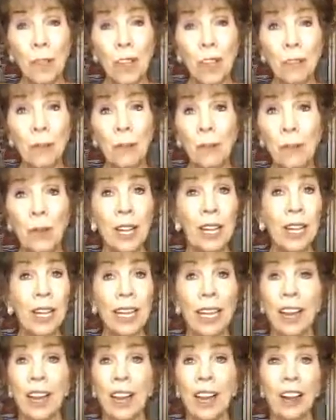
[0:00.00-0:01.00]
They
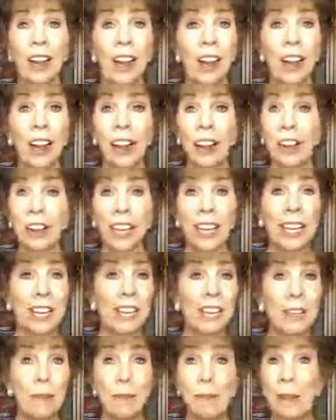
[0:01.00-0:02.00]
really are
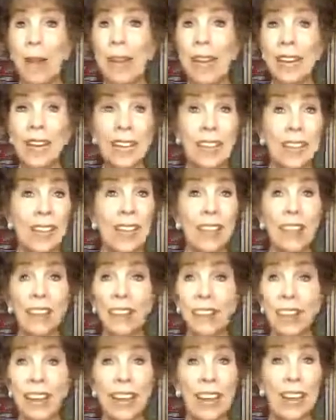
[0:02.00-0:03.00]
needing to band
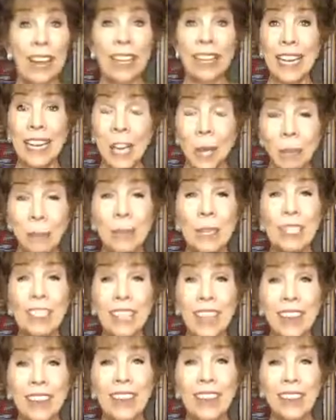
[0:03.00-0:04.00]
together and help each
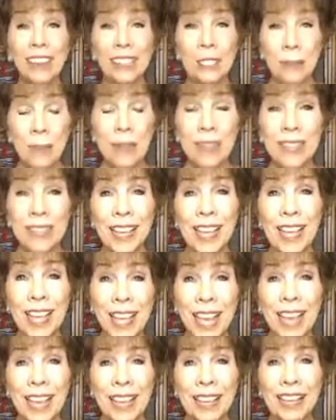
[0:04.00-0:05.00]
other as best they
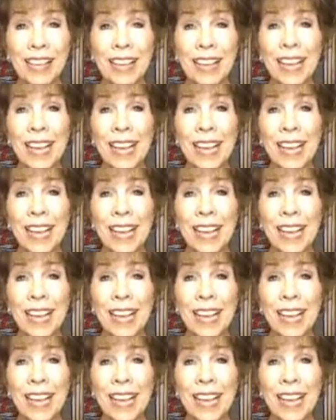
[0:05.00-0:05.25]
can.